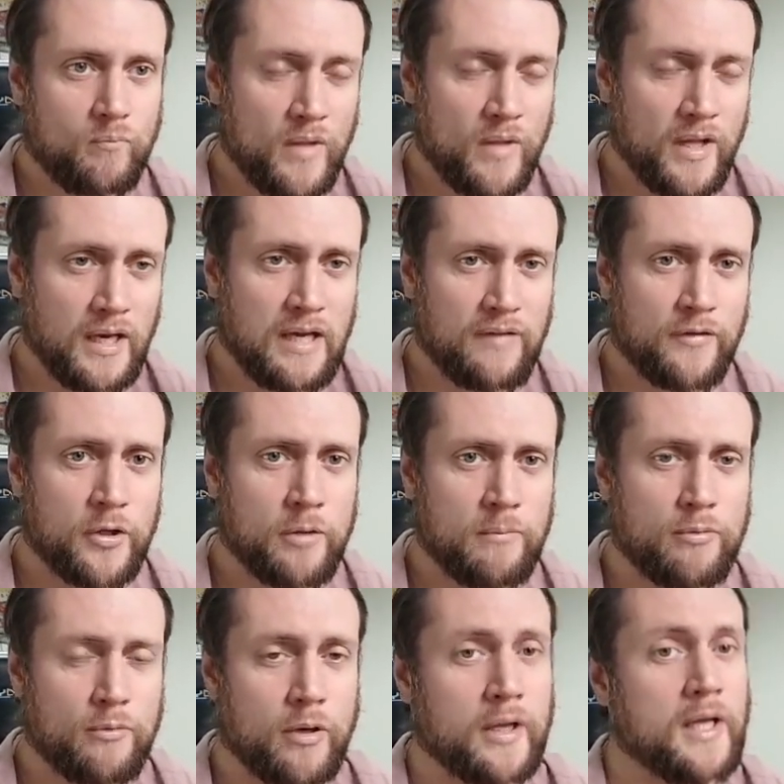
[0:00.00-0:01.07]
it'll have a
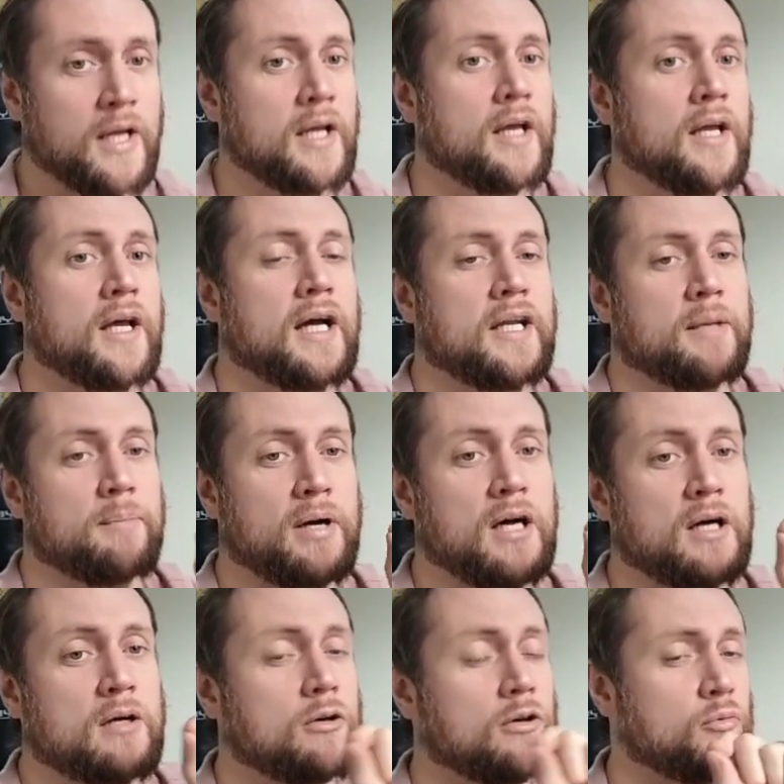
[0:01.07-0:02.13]
number on and a
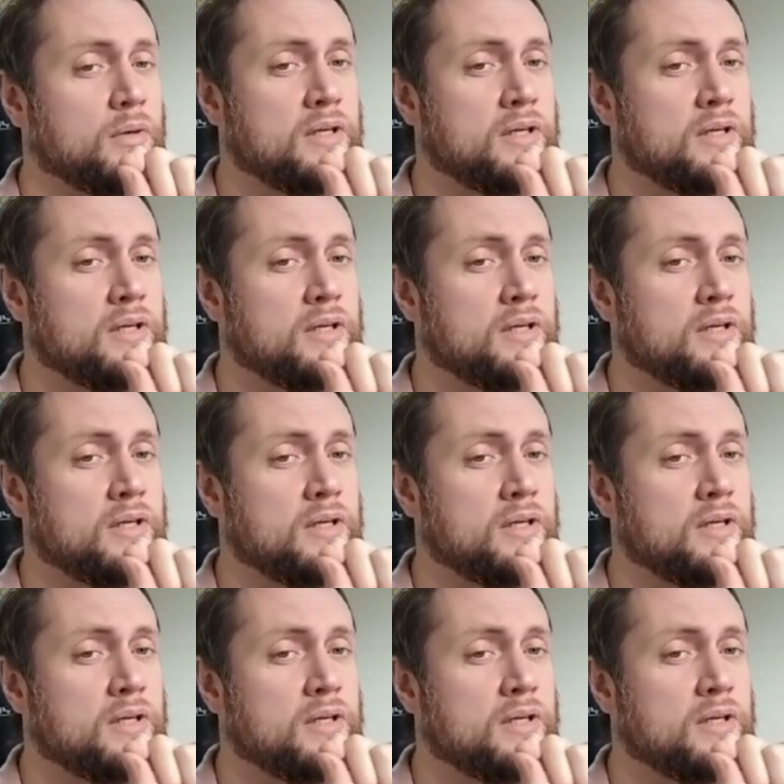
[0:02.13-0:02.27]
barcode.